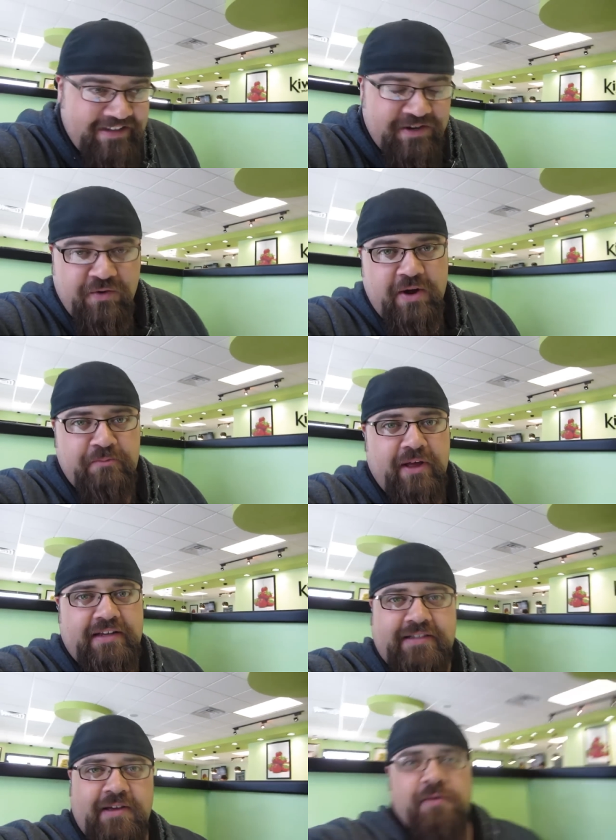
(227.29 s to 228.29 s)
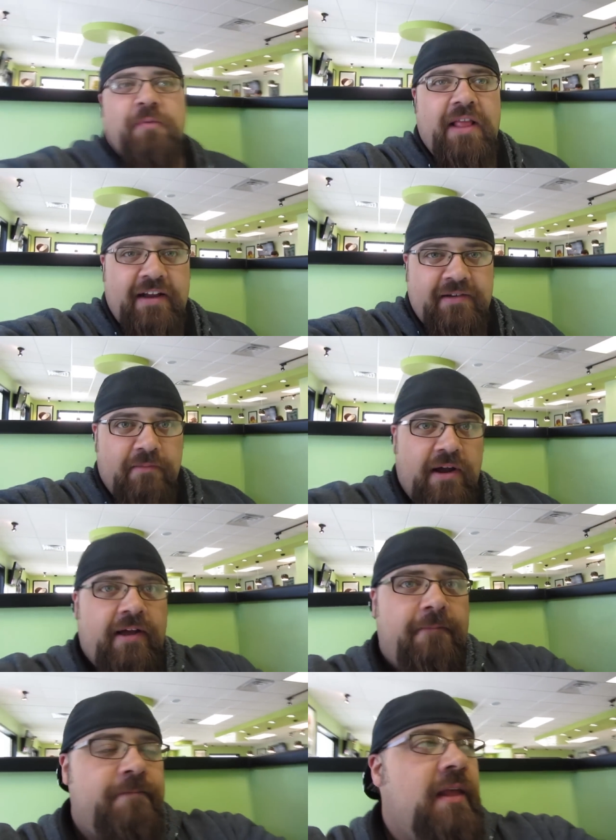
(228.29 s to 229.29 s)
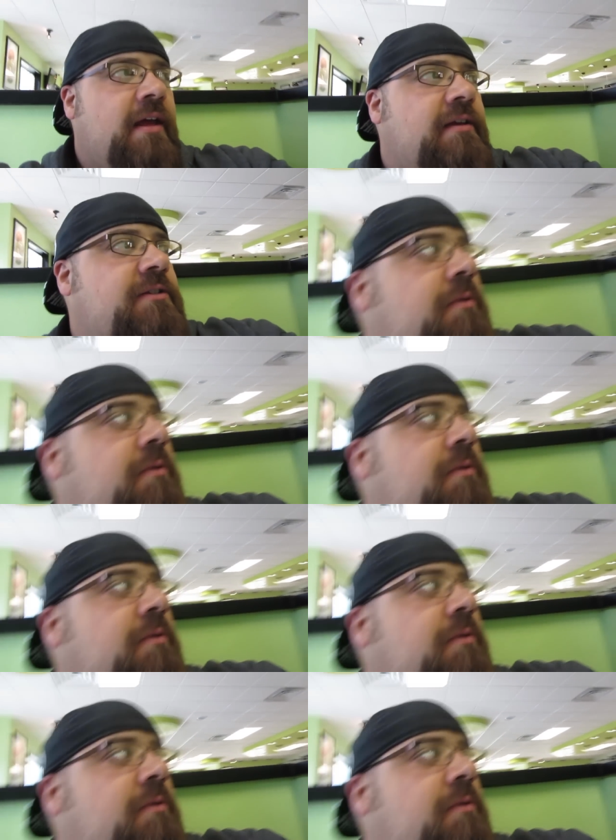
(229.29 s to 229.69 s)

it's a great place that we like to bring them. It's